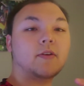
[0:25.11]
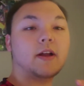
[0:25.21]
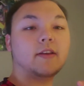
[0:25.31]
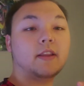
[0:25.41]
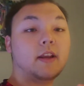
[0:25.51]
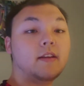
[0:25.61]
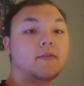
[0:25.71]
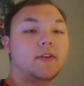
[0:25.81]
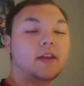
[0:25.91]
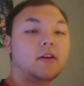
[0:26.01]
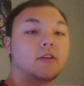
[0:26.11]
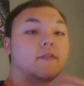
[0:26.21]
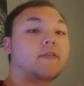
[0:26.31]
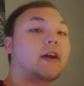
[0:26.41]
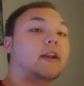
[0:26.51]
around to the end of the video to
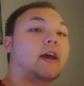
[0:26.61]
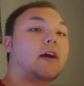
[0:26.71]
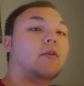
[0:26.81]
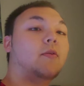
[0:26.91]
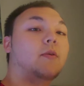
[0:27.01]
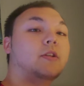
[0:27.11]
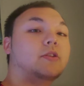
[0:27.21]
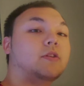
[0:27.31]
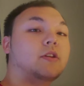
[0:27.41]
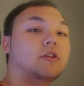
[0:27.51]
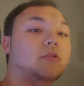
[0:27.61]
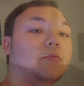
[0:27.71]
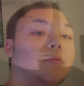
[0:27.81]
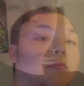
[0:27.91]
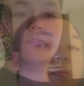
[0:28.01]
find out what you can do.